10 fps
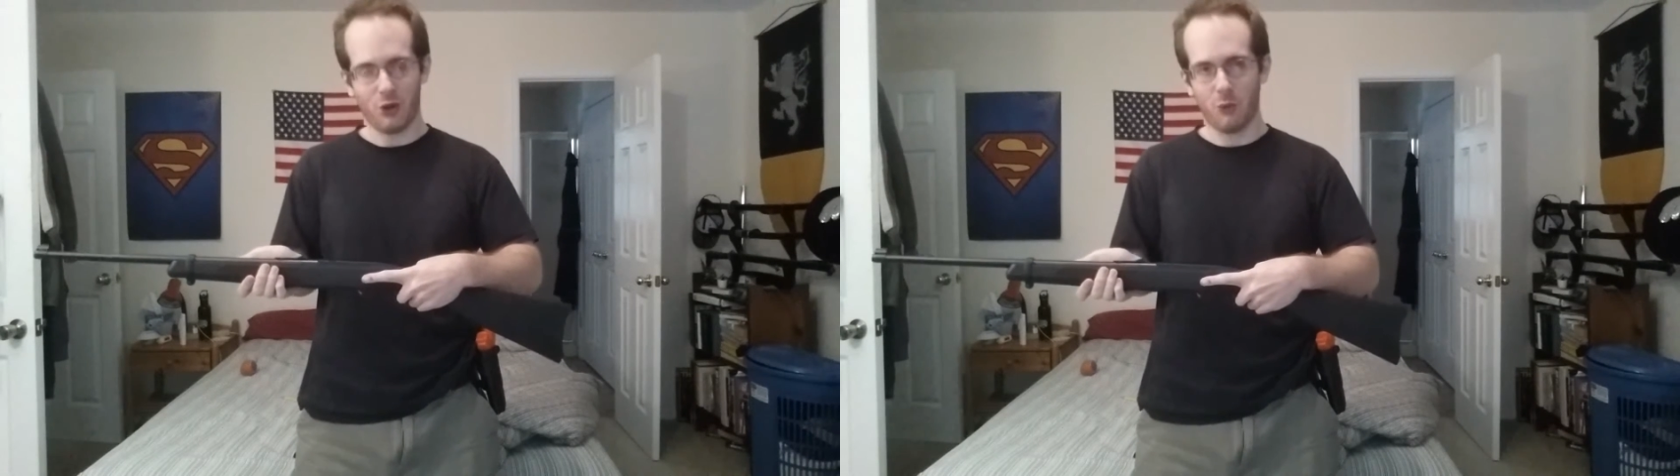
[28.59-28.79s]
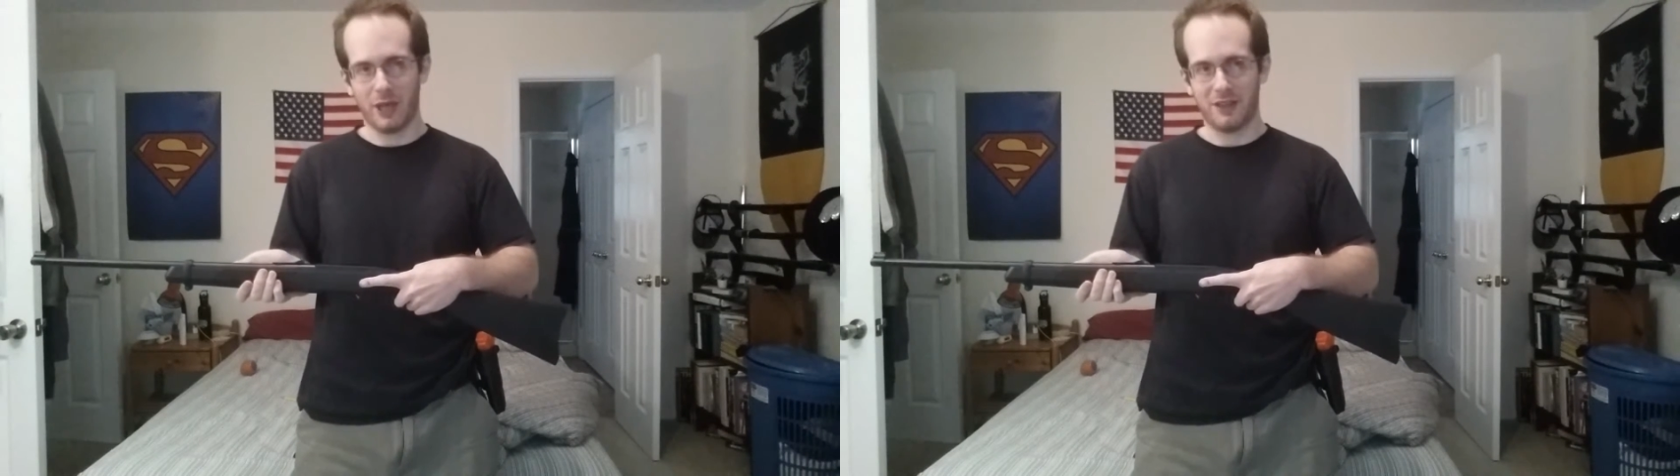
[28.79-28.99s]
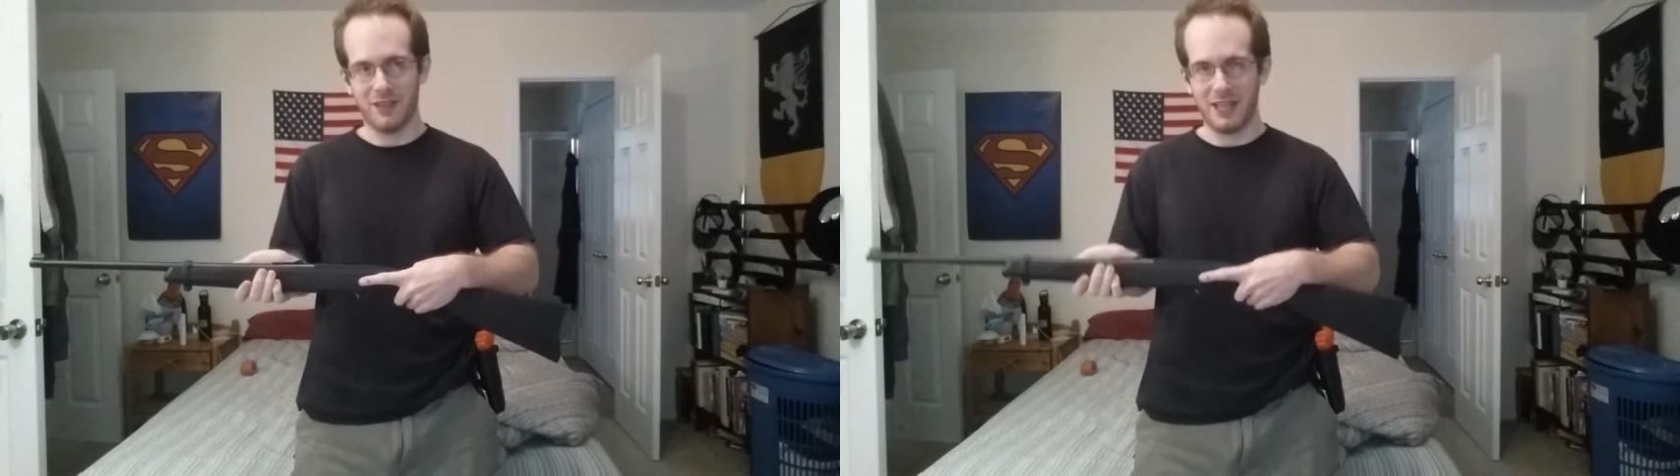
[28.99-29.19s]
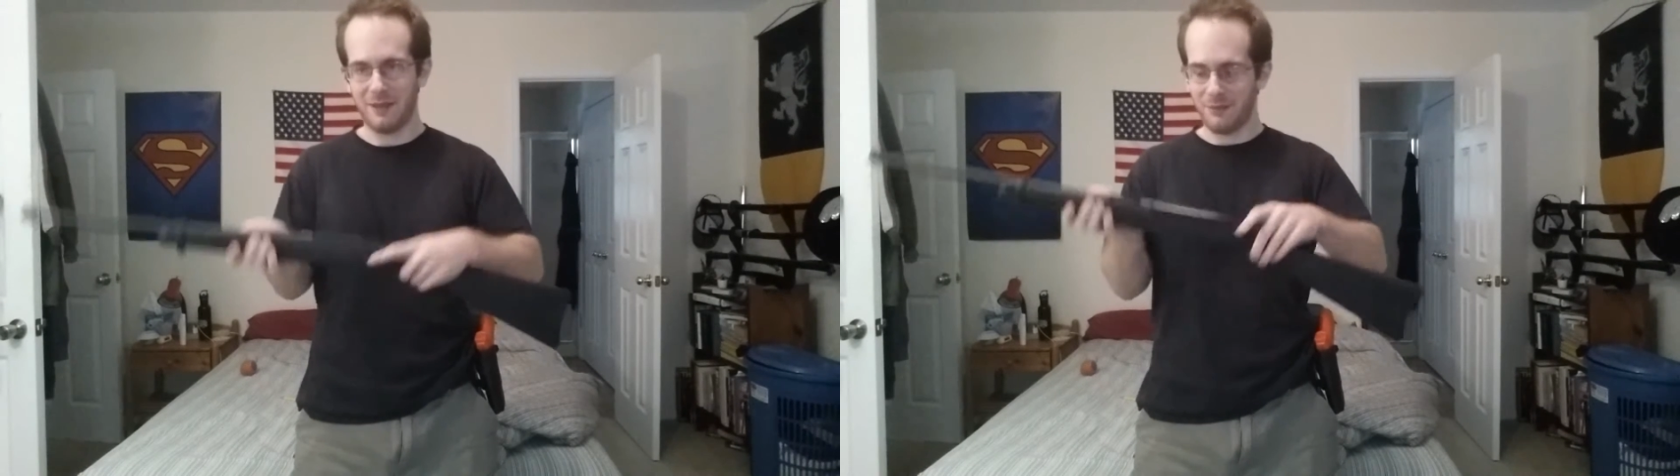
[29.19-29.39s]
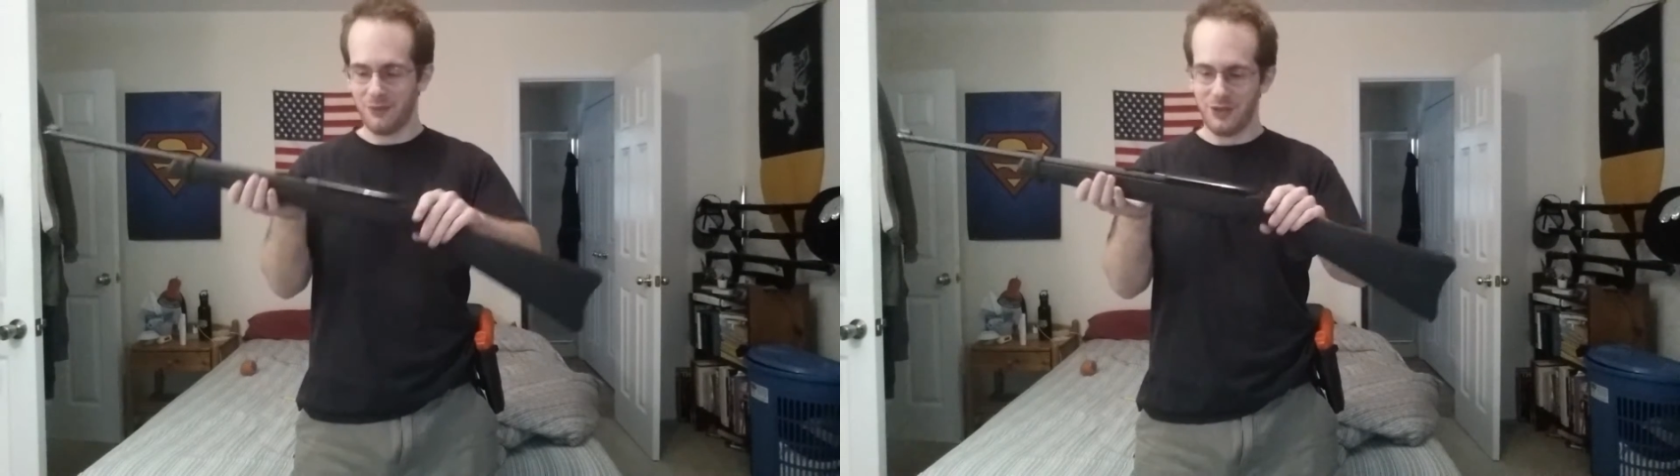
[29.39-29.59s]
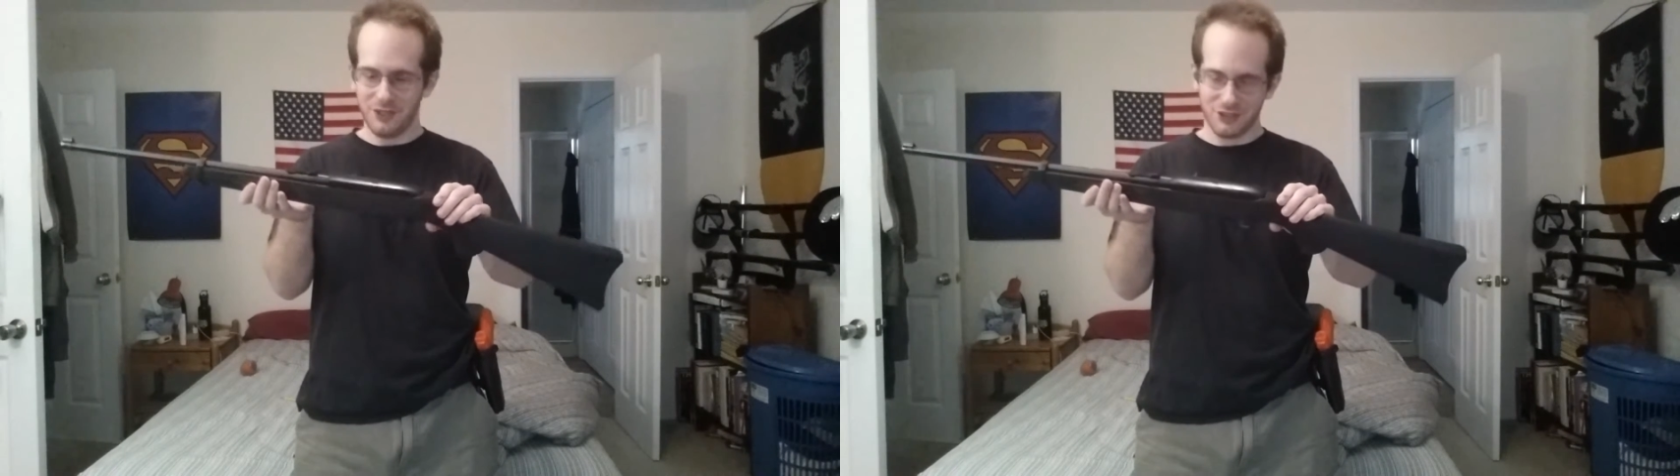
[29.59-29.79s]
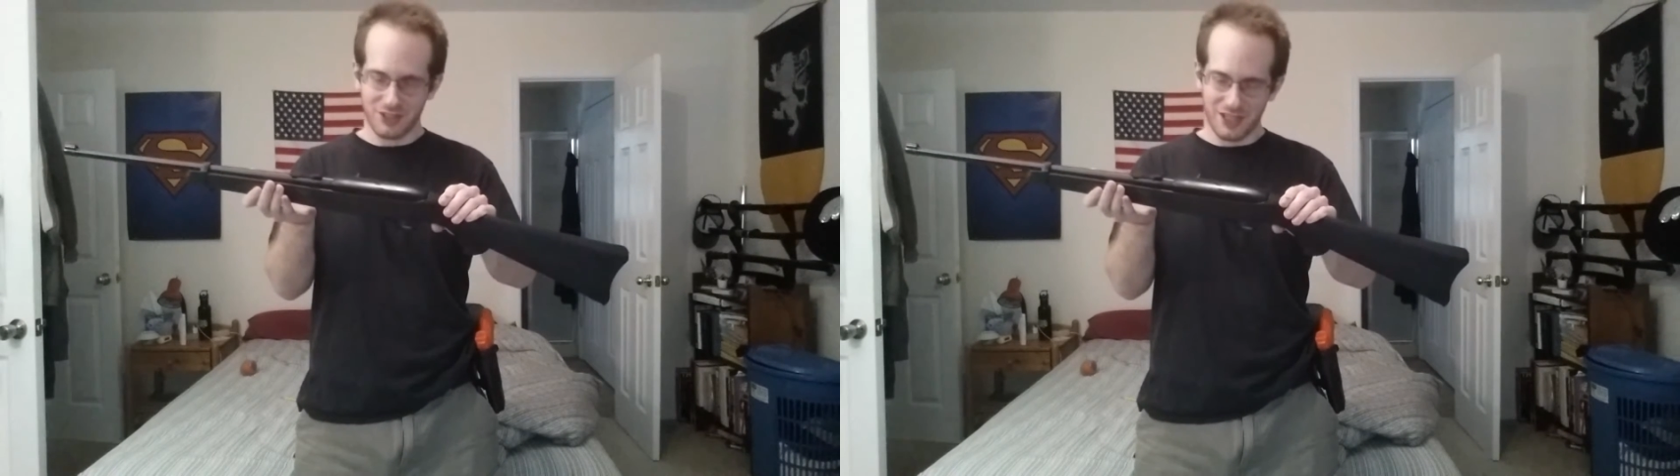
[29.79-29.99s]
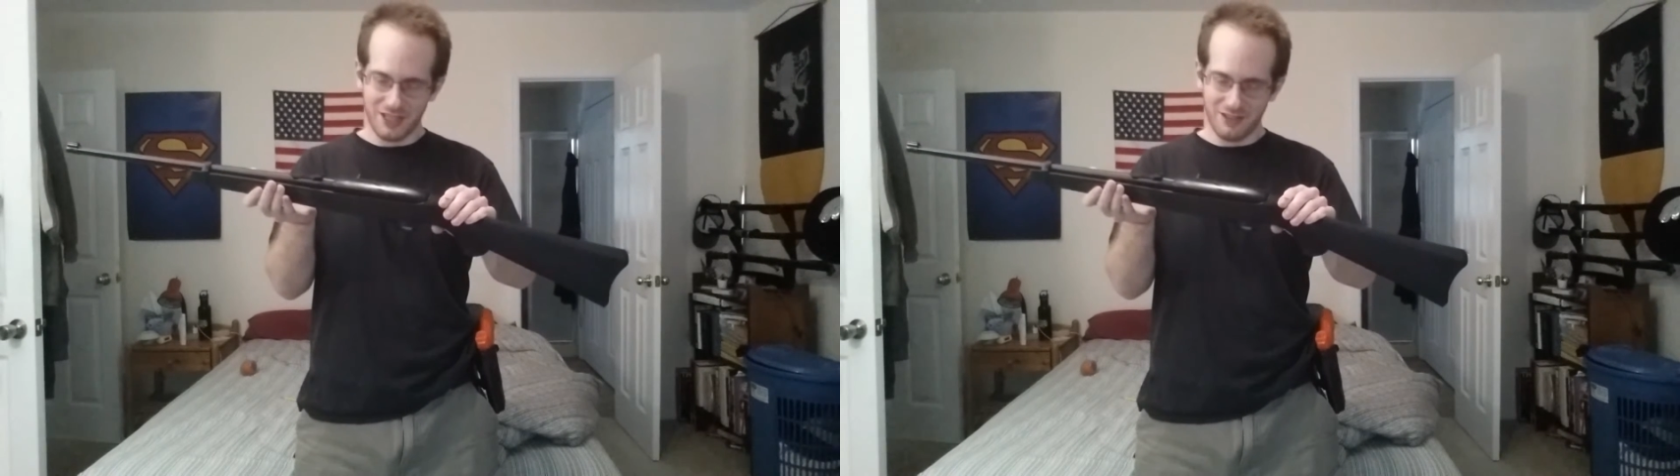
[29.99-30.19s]
quick thing, this
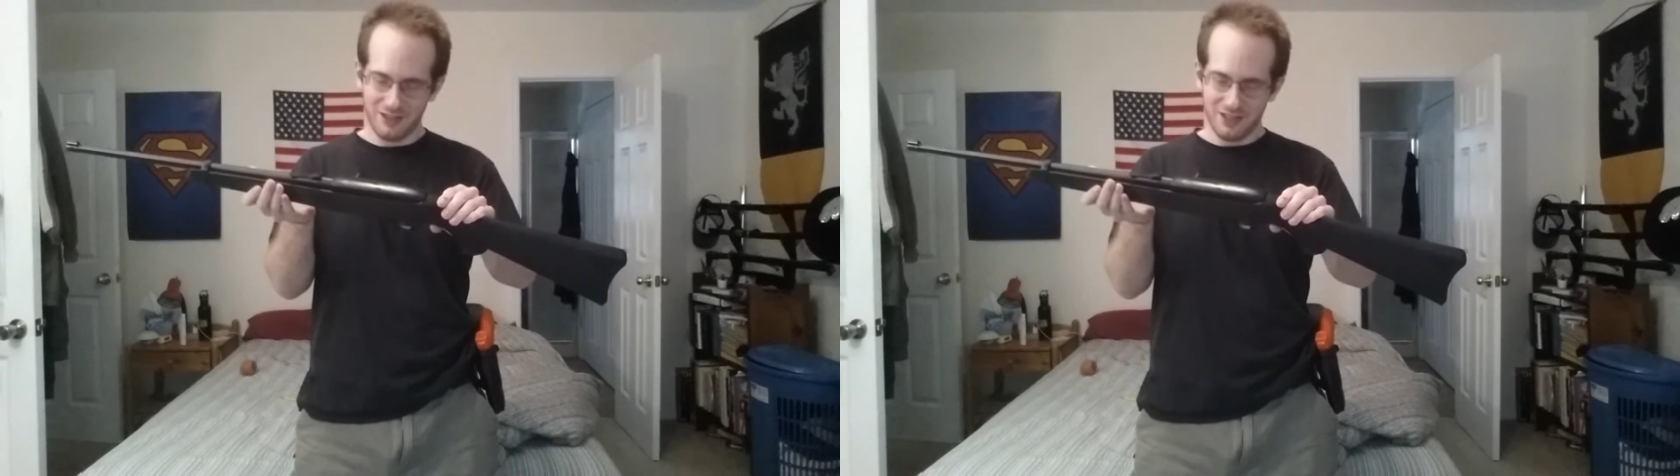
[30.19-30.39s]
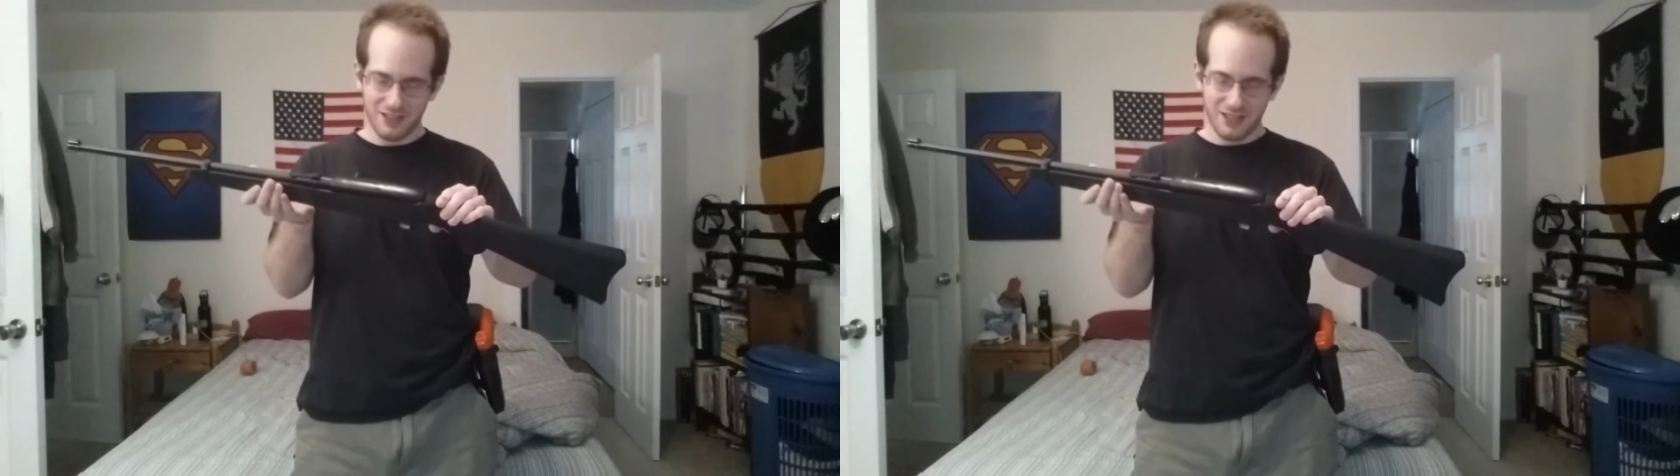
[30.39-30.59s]
gun,